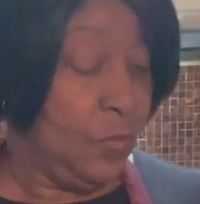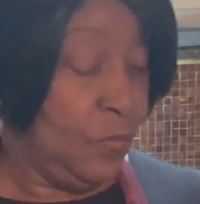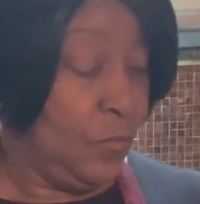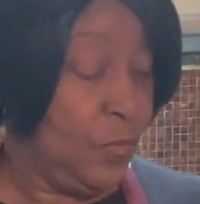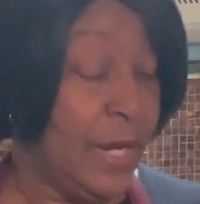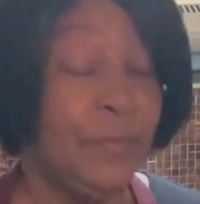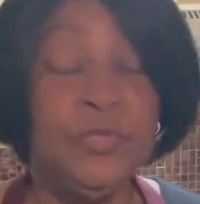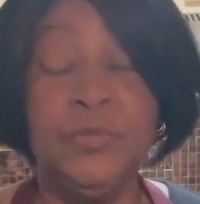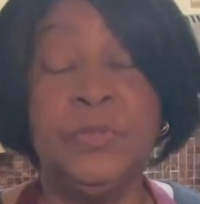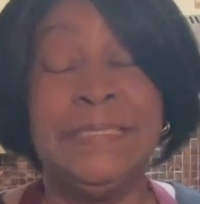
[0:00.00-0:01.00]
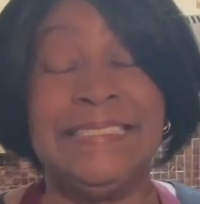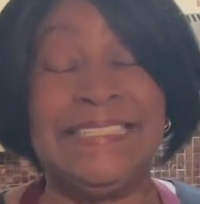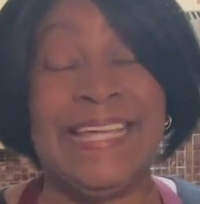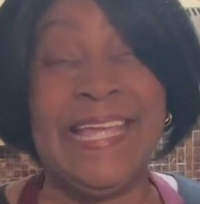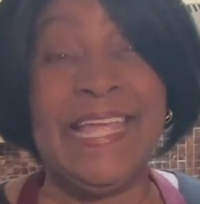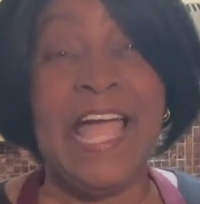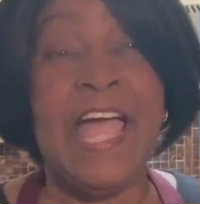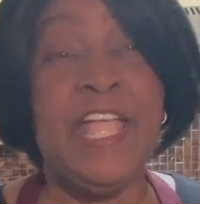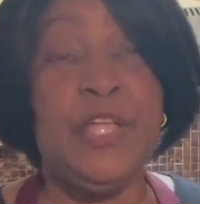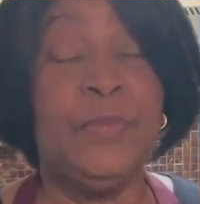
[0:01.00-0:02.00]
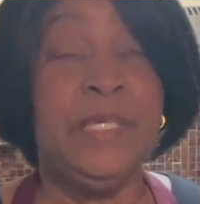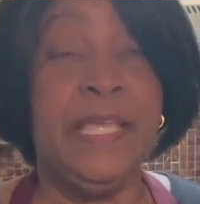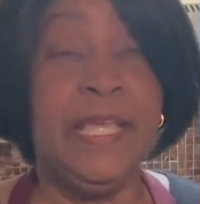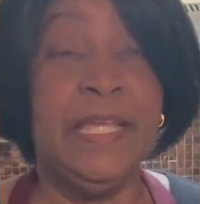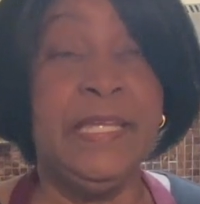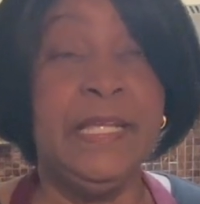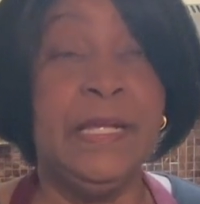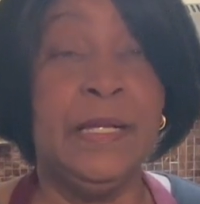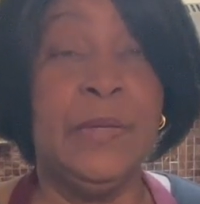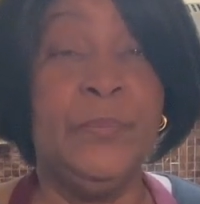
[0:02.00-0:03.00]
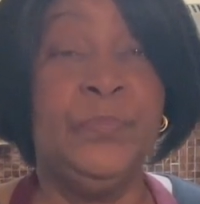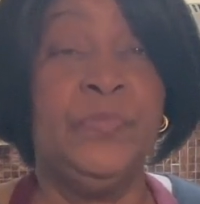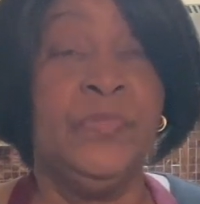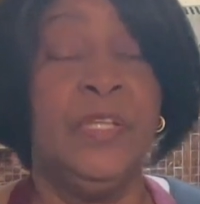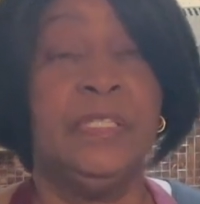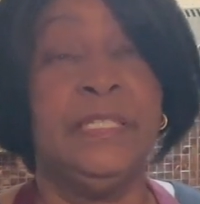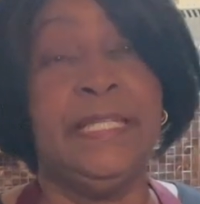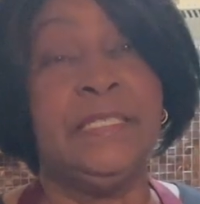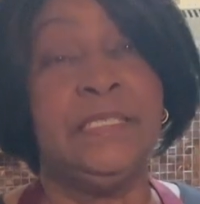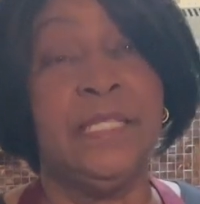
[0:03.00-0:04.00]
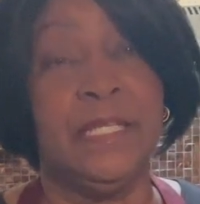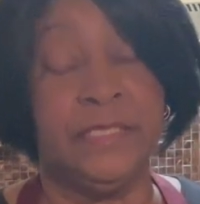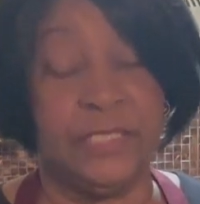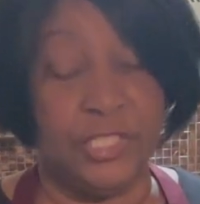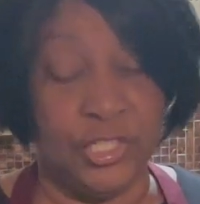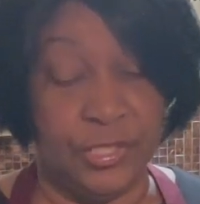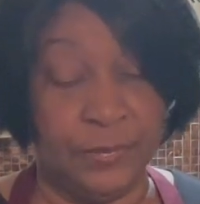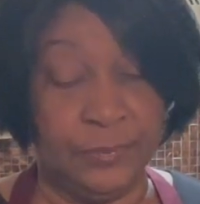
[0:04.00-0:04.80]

What I'm doing today, I am canning up link sausage.